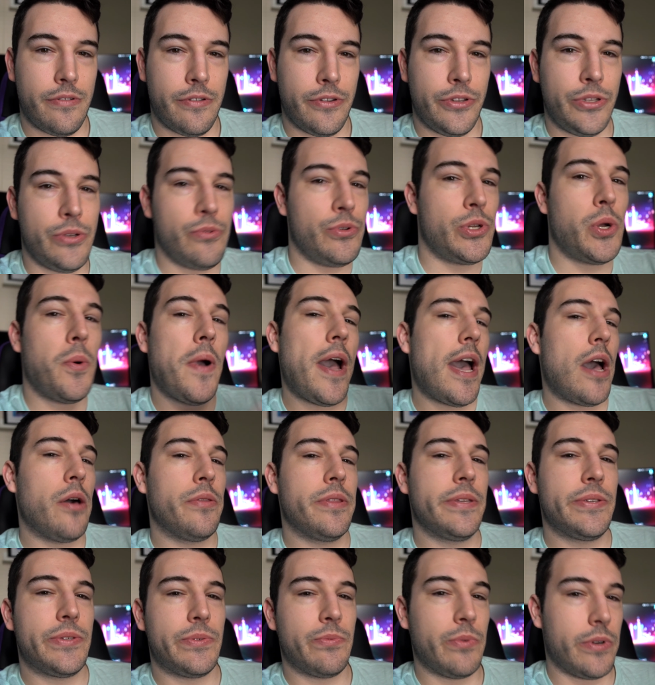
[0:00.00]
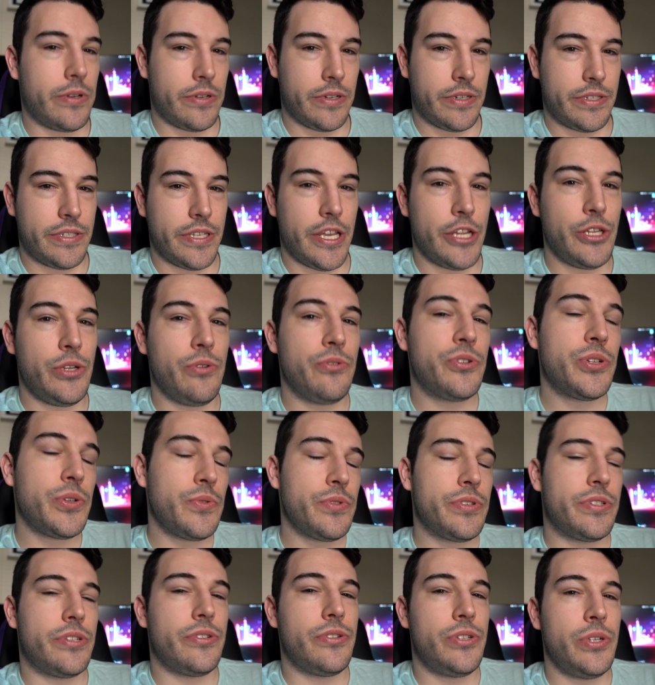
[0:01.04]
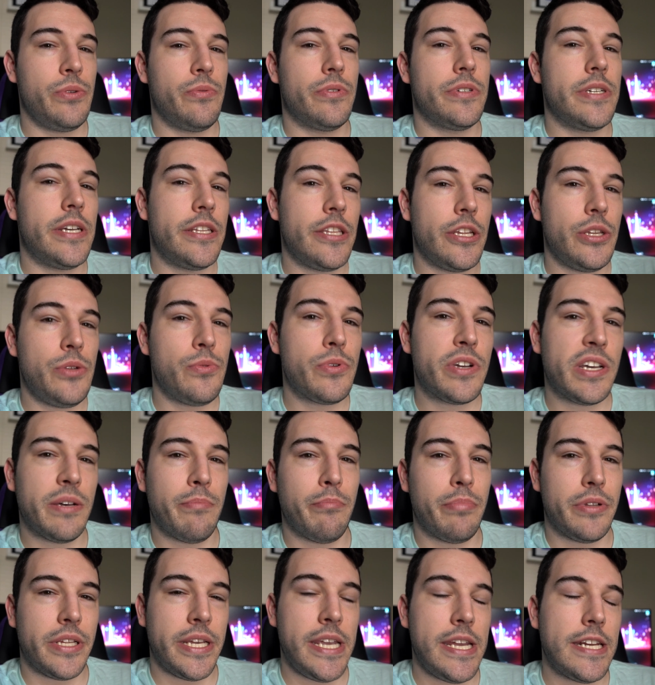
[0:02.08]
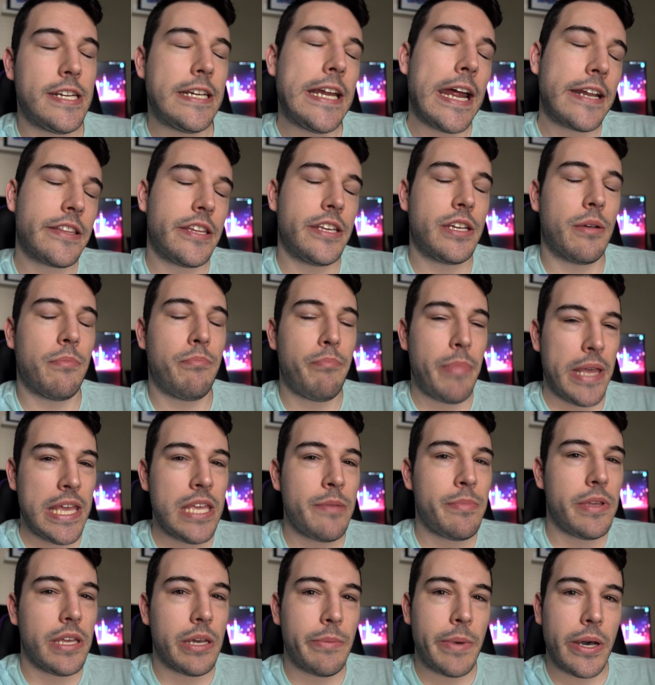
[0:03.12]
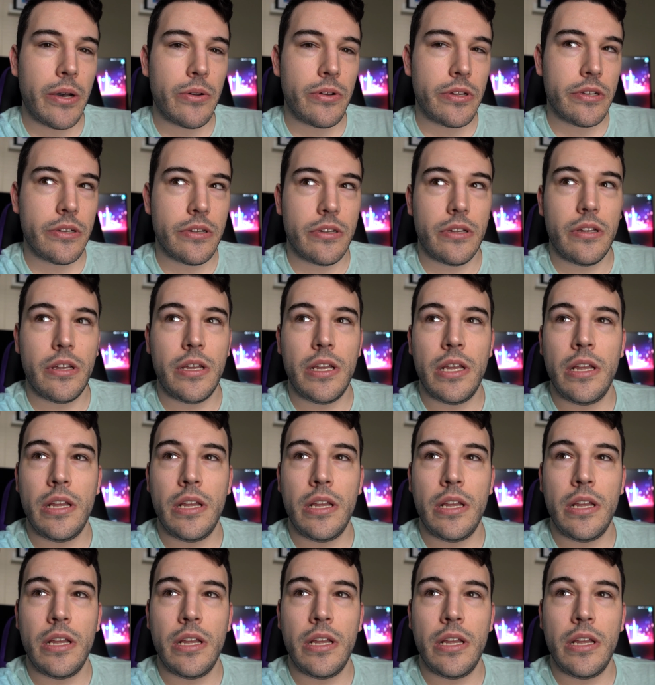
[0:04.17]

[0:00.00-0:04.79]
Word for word: you know how this works, and you choose to do it, and then you complain and act like a baby about it.